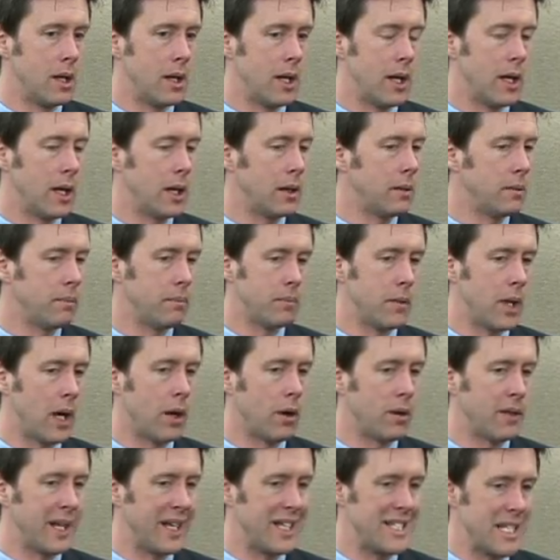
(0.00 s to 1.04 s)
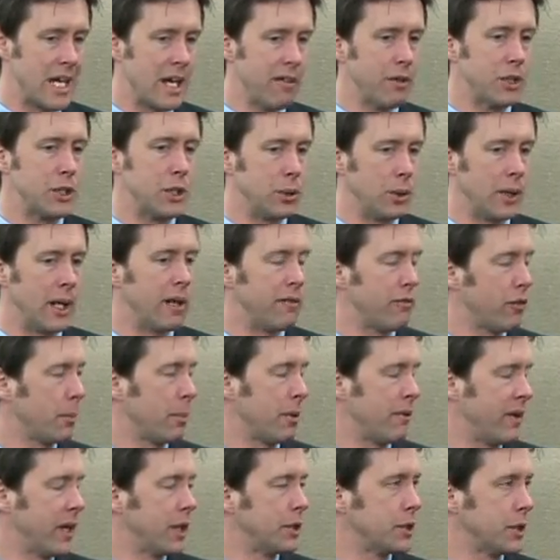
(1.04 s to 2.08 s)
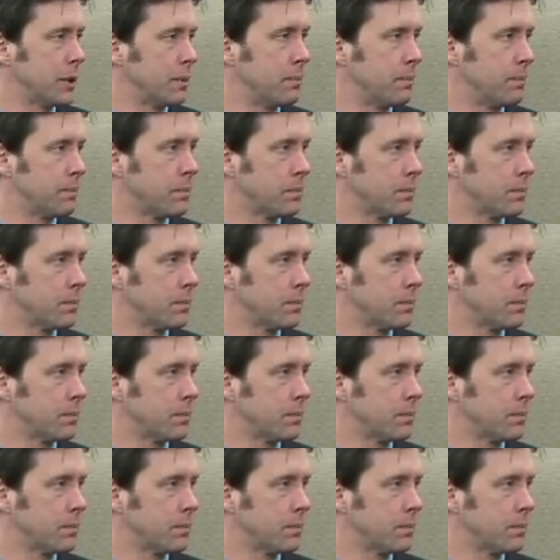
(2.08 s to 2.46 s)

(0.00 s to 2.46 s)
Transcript: and I don't think it's ever too late for prevention.